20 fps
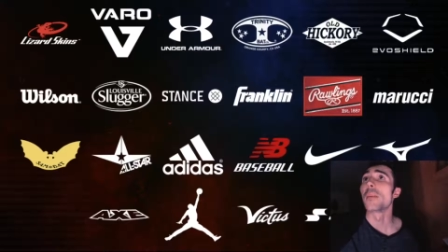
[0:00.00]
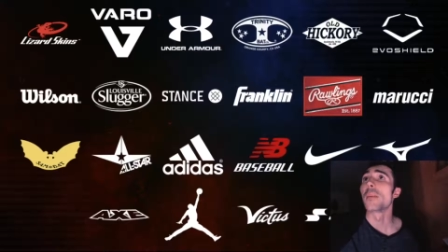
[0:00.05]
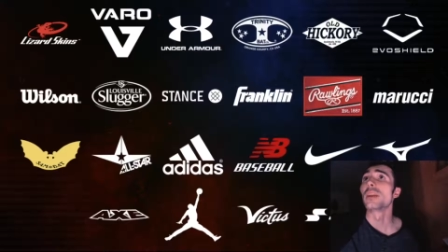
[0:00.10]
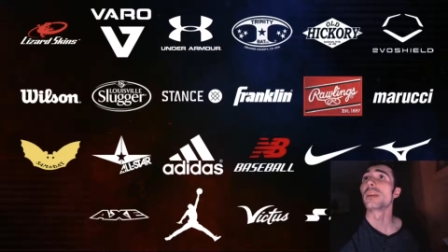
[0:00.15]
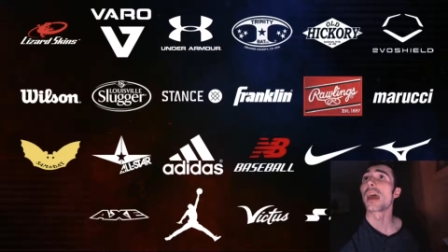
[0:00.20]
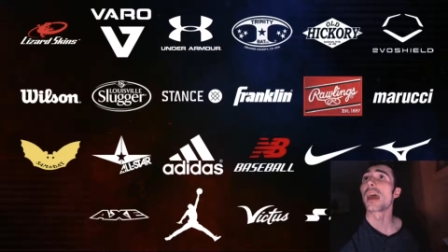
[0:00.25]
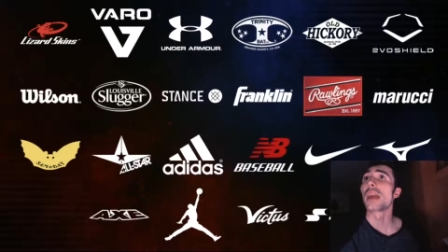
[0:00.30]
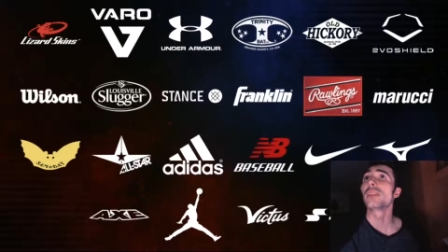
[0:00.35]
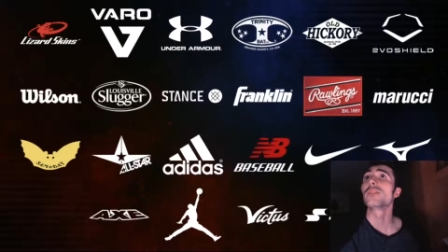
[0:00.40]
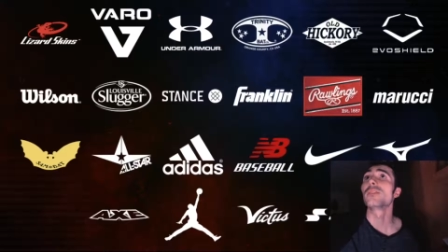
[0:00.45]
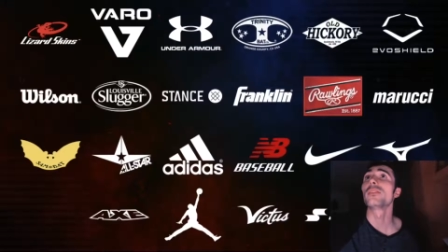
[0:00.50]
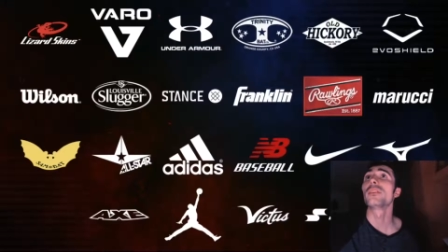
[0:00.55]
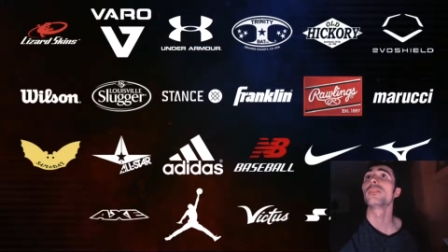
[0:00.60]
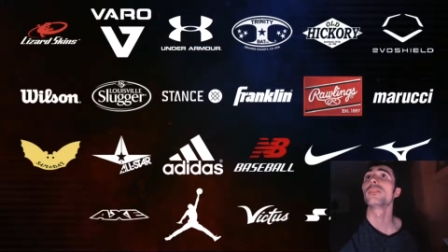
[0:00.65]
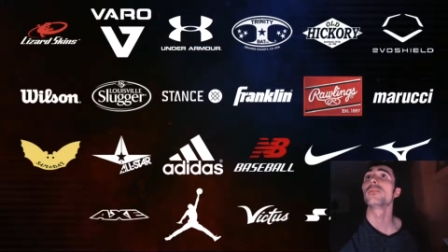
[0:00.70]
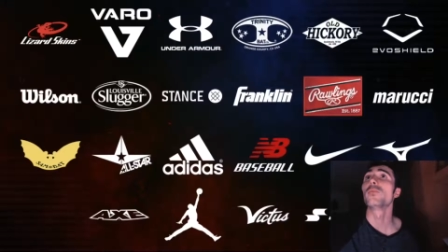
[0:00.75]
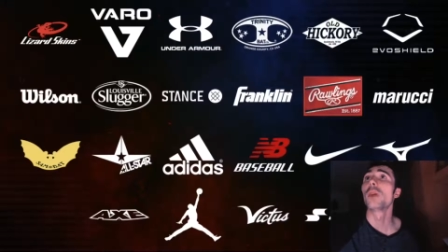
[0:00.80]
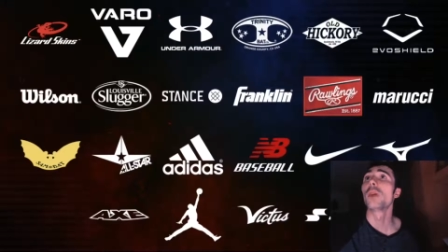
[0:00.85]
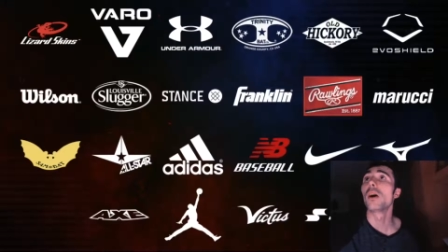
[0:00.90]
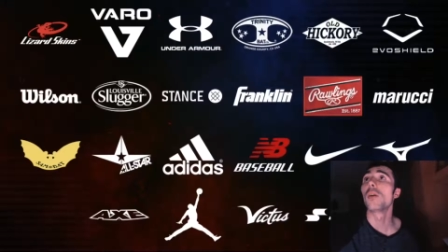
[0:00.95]
Dynasty as
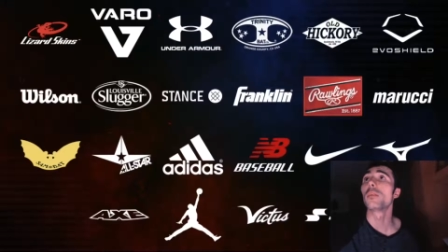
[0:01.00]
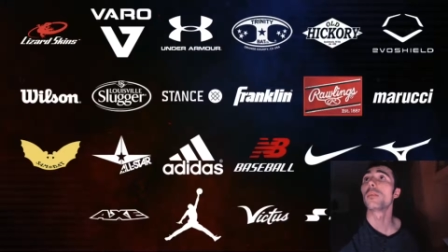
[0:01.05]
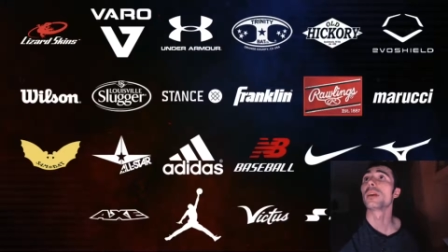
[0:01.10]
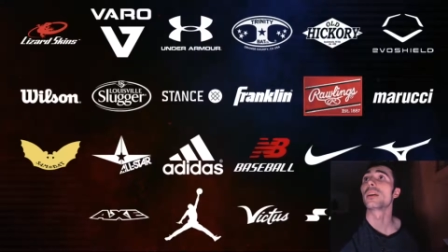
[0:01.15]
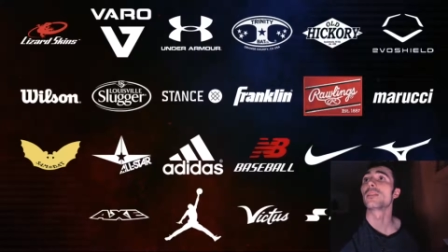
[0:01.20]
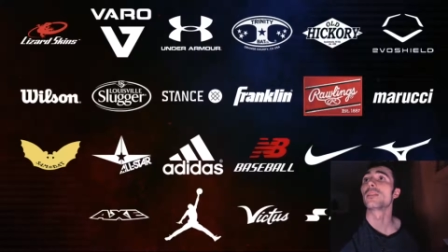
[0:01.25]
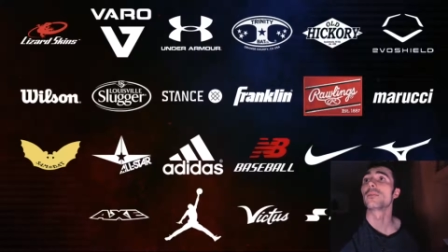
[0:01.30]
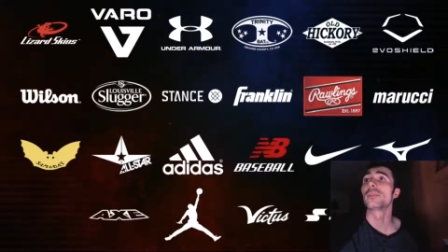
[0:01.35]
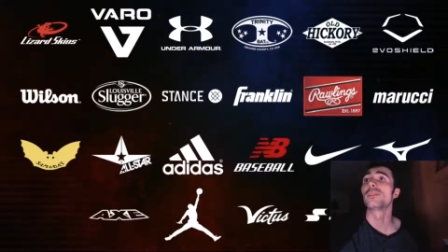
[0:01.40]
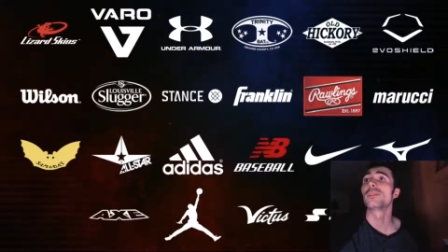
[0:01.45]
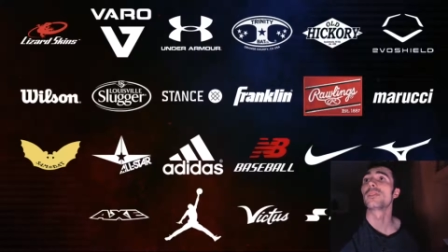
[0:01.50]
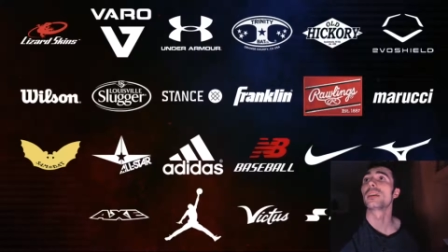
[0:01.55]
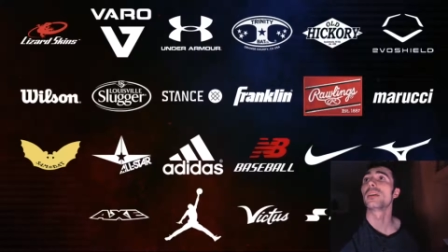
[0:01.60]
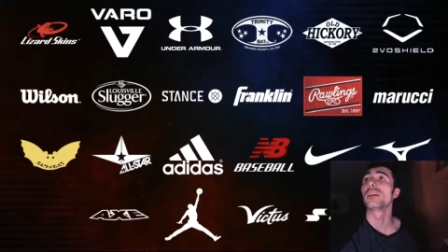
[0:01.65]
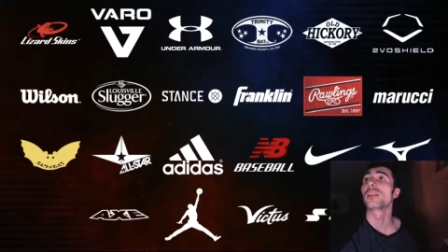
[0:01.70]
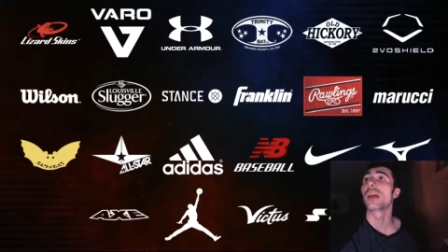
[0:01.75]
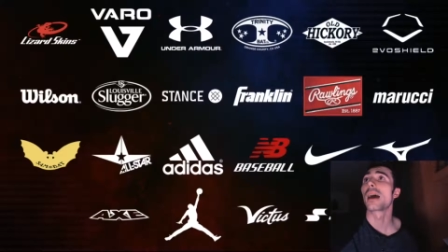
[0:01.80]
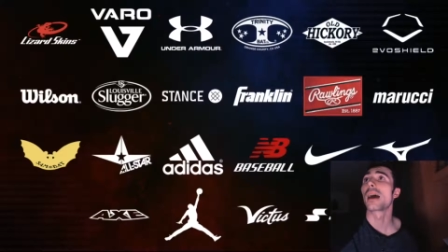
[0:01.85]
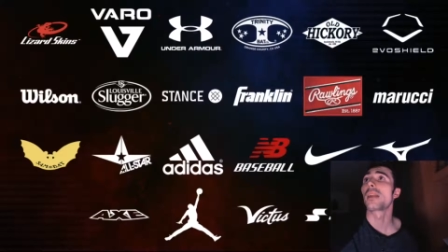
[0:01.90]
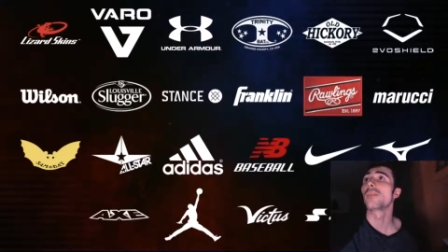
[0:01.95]
well, because we see a
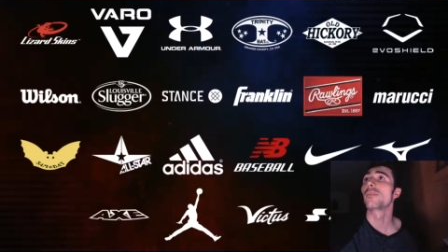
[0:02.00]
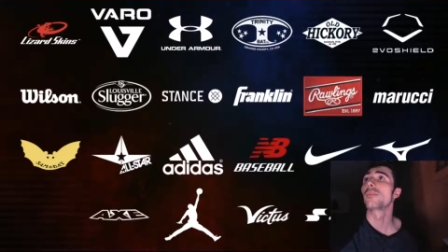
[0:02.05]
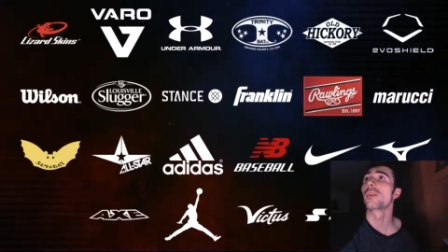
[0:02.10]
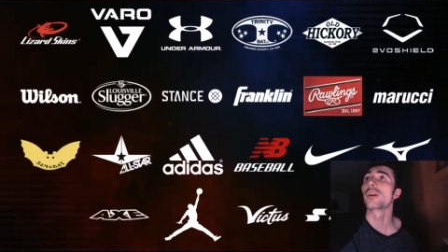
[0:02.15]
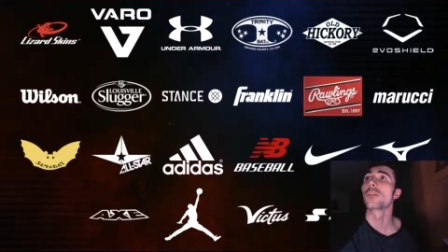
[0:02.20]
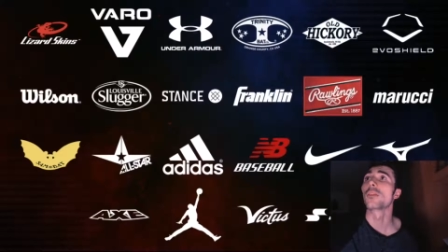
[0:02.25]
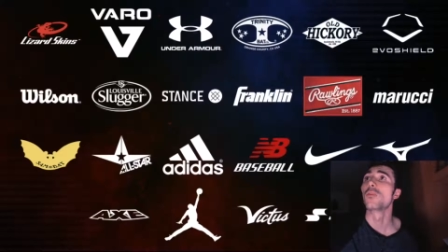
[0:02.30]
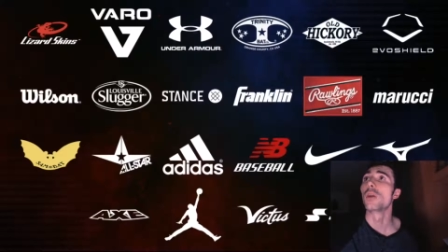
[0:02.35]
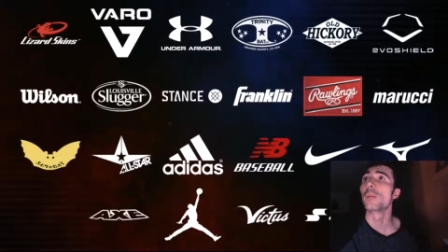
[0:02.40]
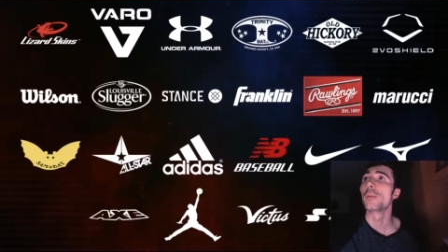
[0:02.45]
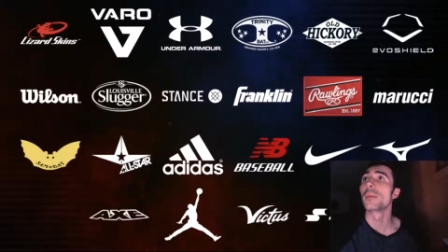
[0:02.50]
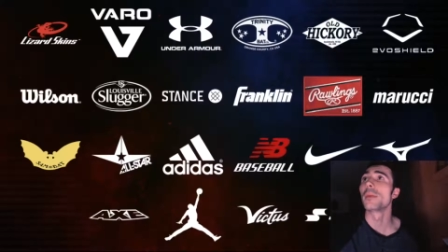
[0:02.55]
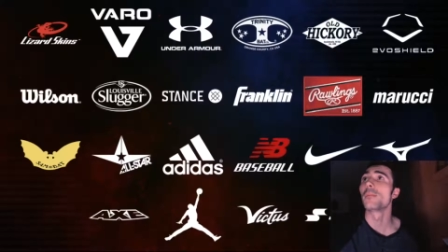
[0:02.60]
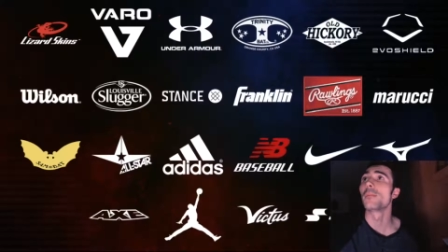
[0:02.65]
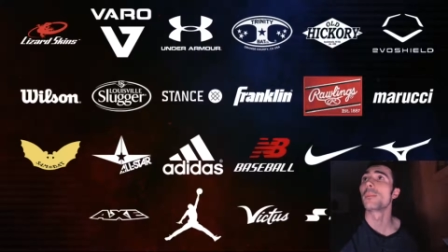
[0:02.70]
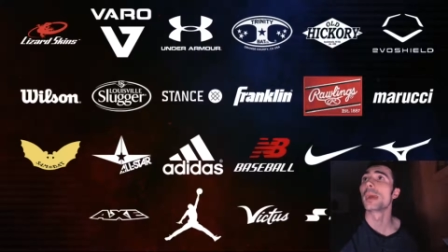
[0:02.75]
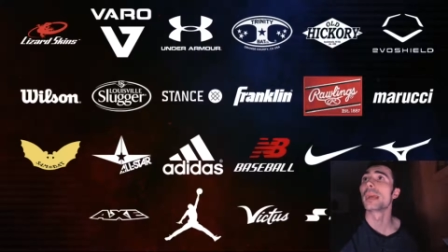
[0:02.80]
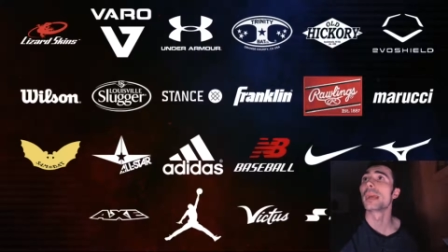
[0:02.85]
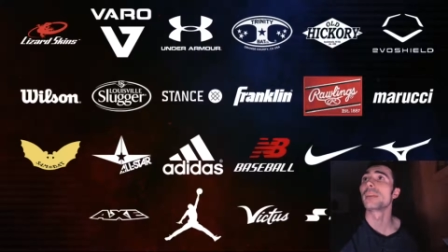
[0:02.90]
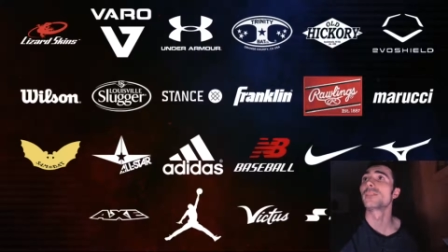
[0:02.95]
lot of
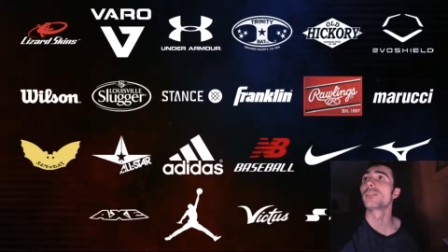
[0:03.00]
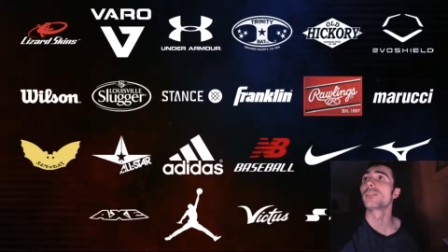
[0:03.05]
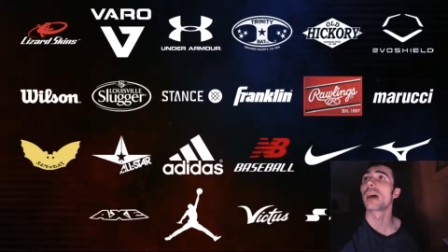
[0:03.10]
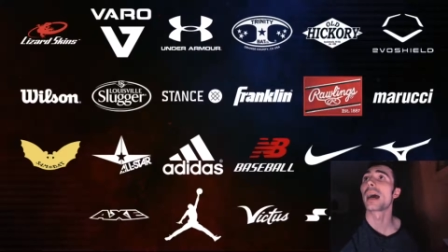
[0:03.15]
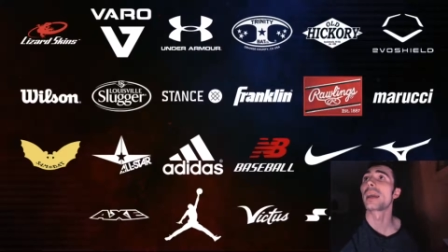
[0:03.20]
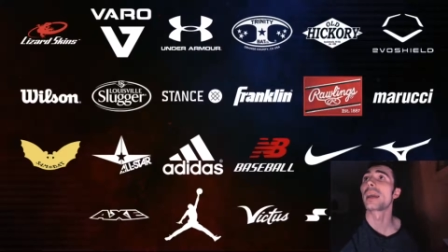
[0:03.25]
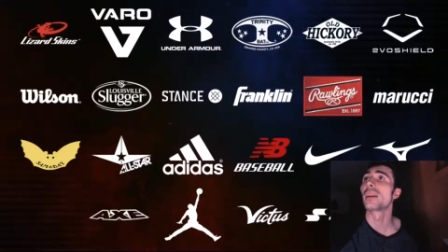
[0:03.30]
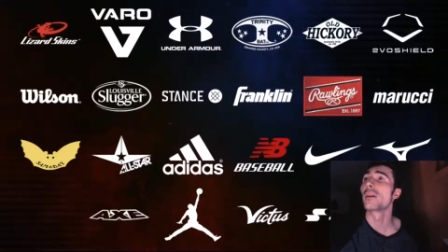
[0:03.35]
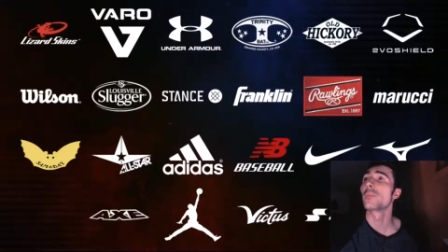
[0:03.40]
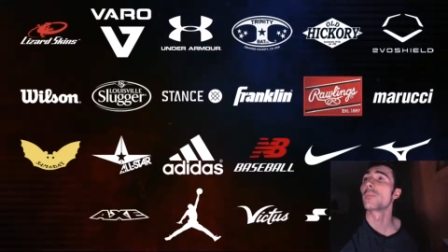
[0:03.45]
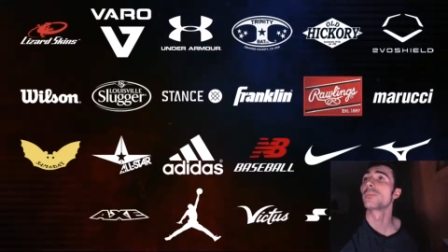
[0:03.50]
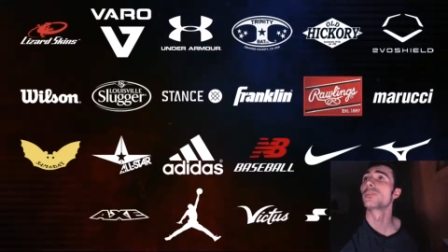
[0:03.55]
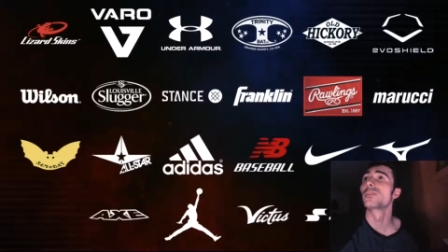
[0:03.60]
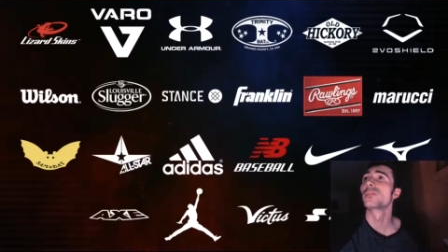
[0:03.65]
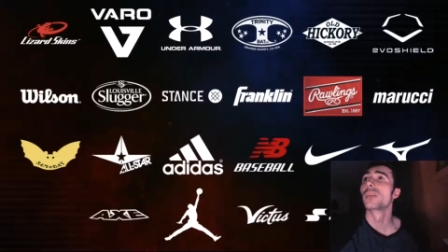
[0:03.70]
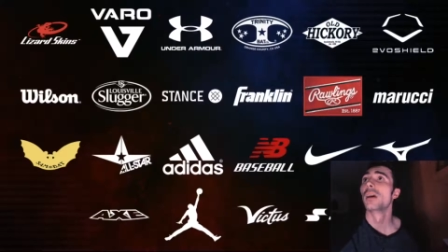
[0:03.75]
equipment-based items